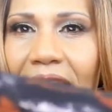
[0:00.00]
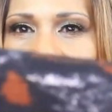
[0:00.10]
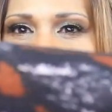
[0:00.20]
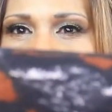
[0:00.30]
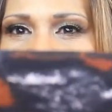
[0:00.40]

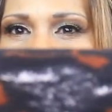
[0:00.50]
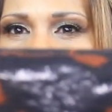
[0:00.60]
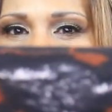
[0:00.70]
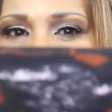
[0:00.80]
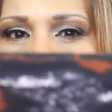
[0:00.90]
and this is
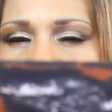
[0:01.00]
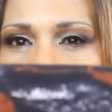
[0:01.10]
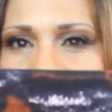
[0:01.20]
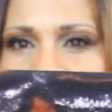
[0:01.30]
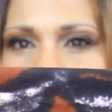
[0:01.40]
just a
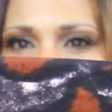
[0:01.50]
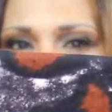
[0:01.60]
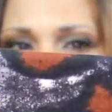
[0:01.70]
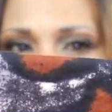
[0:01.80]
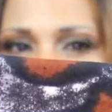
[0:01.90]
close-up of the
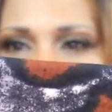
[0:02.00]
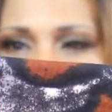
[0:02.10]
material